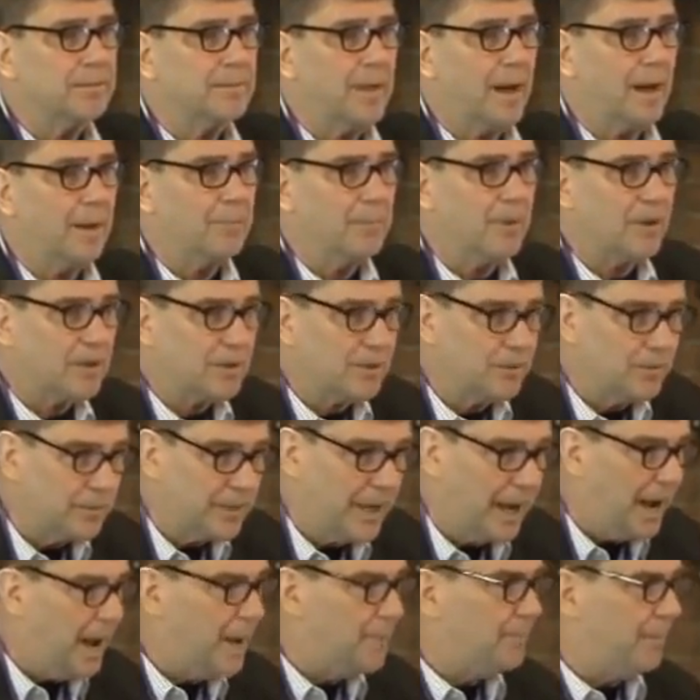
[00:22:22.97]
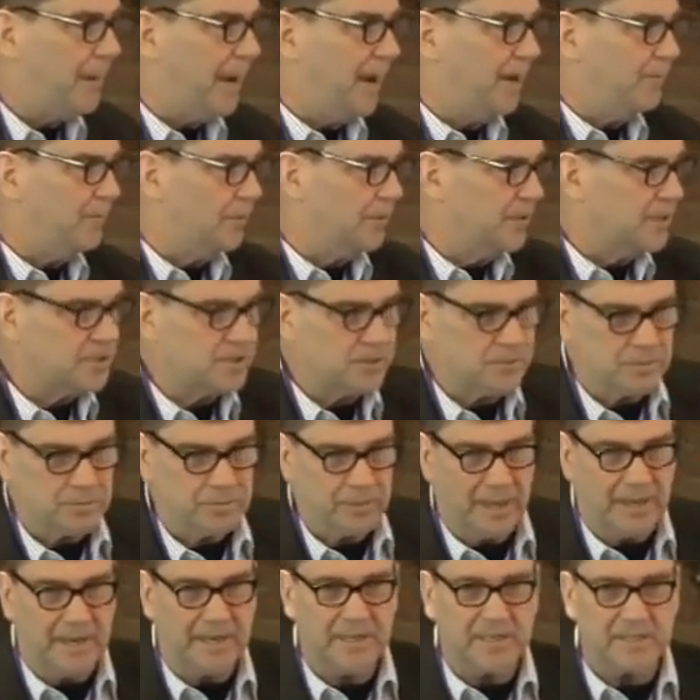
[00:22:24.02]
I'm looking on the iPad, well, this one's
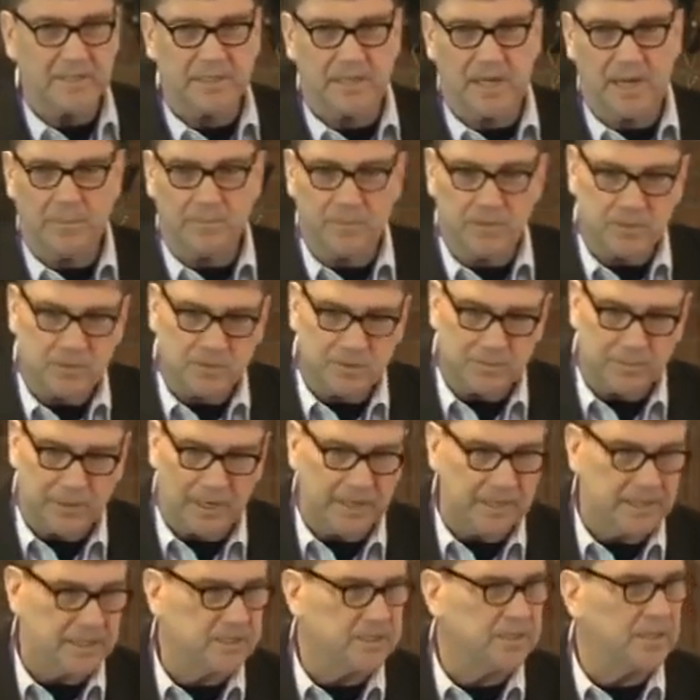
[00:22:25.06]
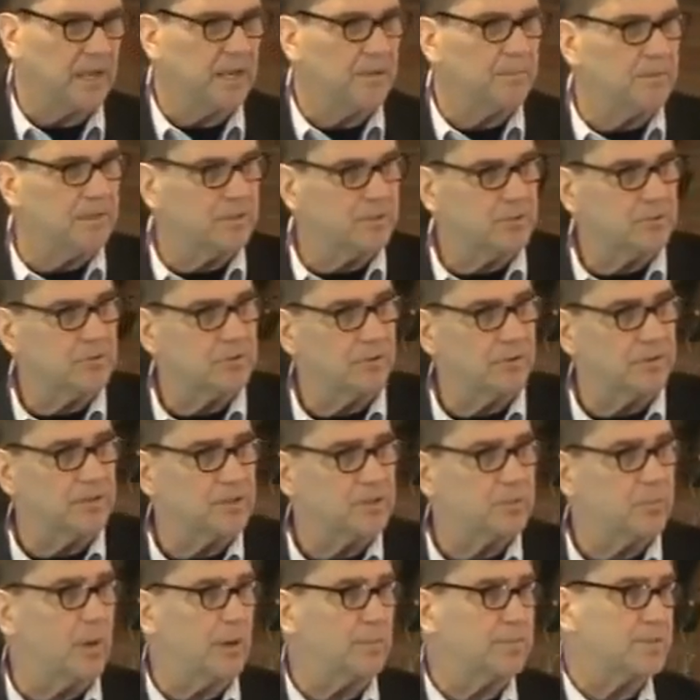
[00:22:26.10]
playing this game, this one's playing this game, this one's on
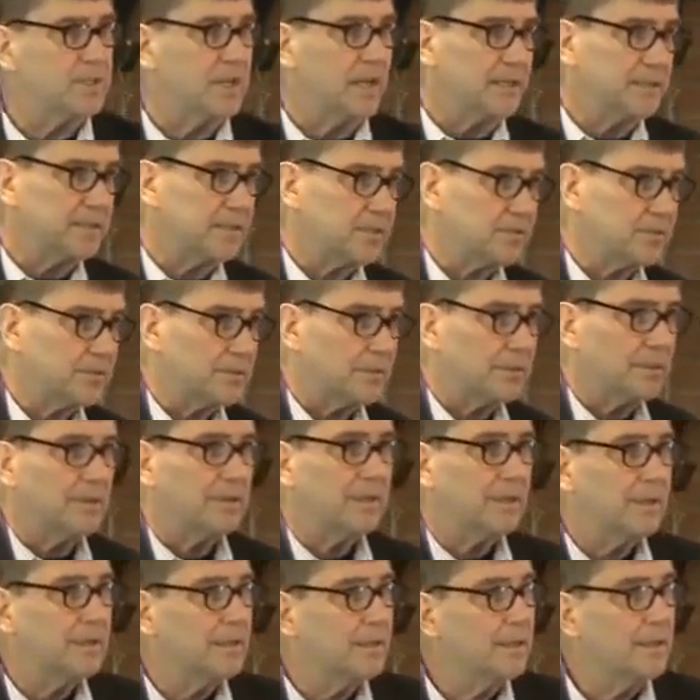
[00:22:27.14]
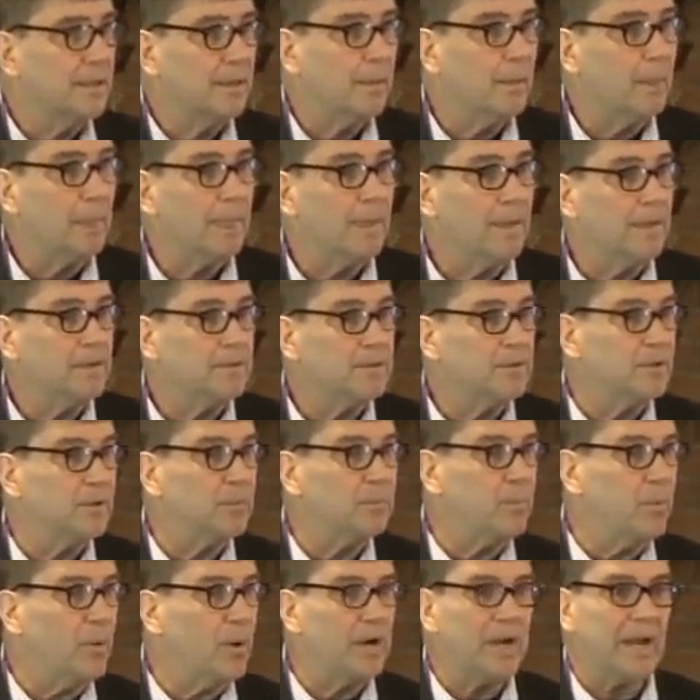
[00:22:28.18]
this website, this is on, to the
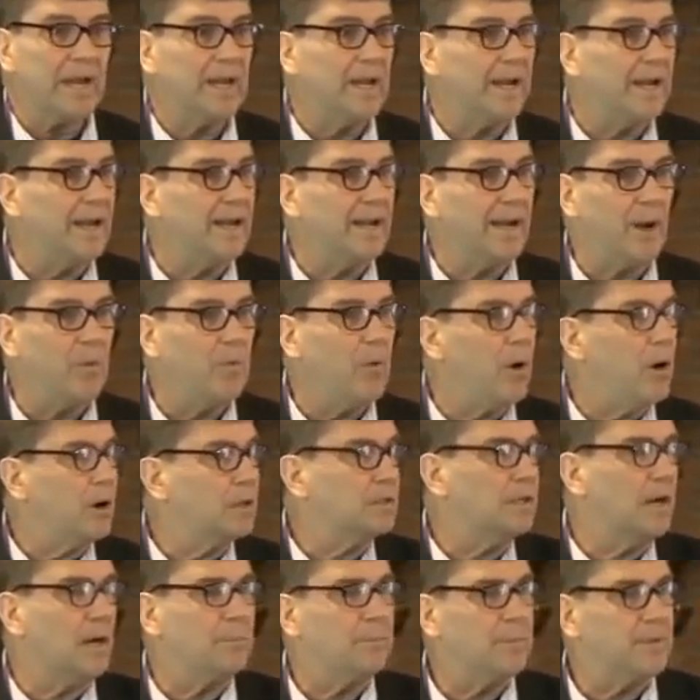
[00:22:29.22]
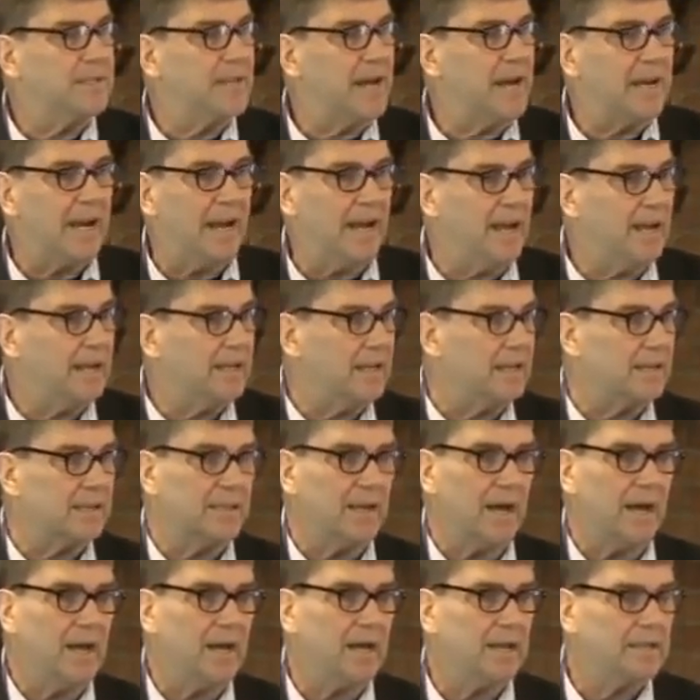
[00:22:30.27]
point, and, and I walked up and down. I had
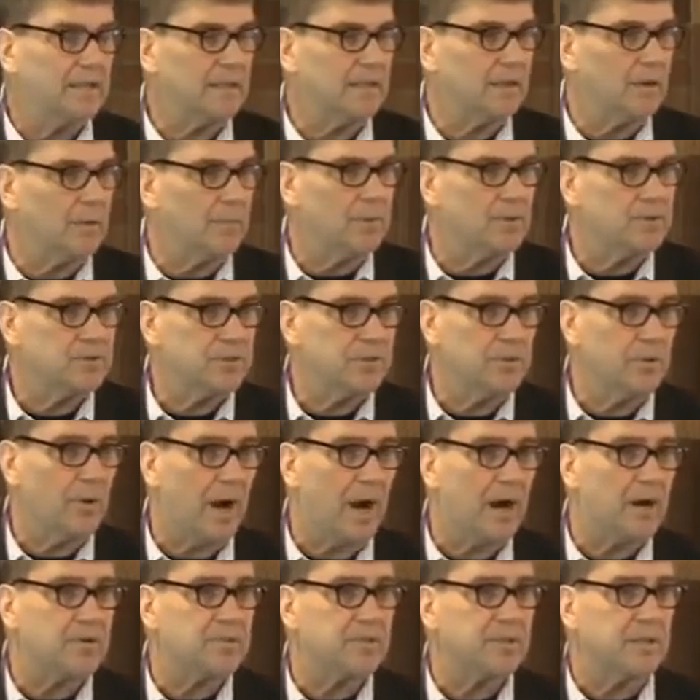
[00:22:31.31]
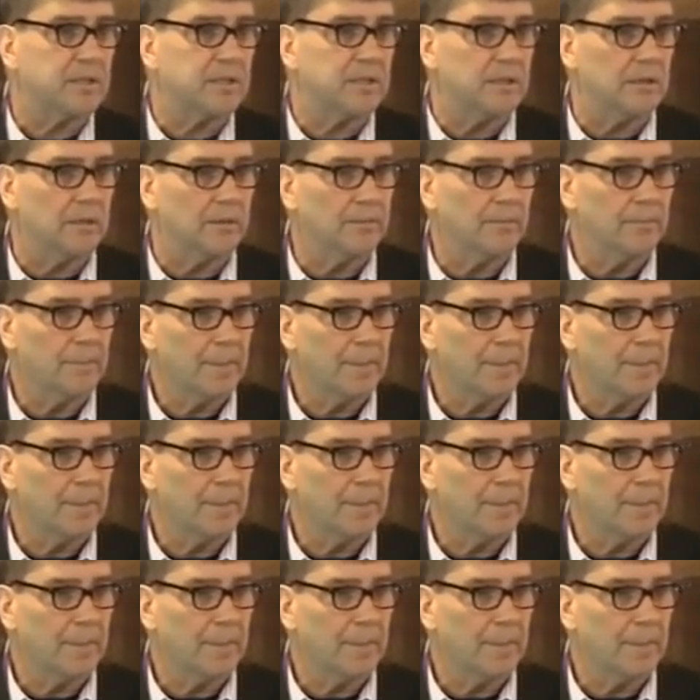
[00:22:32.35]
like, I had like almost two hours to kill.